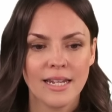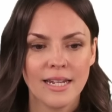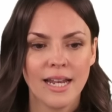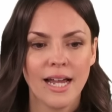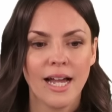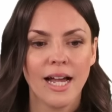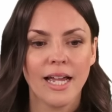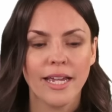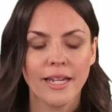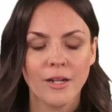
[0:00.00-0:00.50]

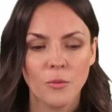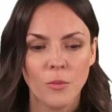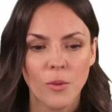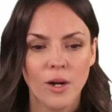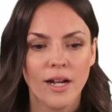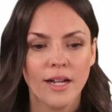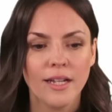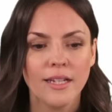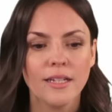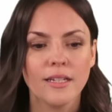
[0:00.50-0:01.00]

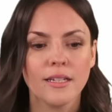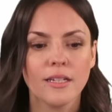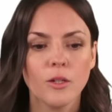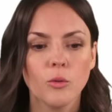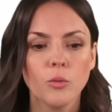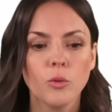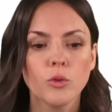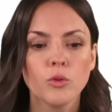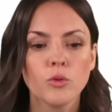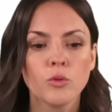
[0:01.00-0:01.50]
9y
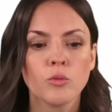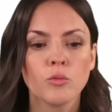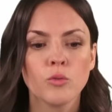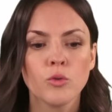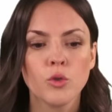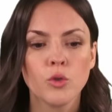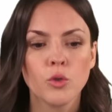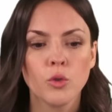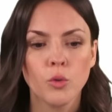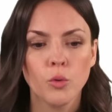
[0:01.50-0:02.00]
equals
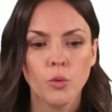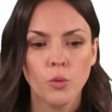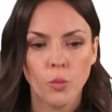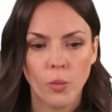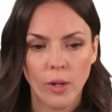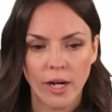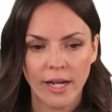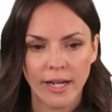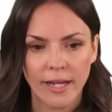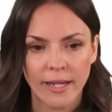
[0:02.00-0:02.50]
2y.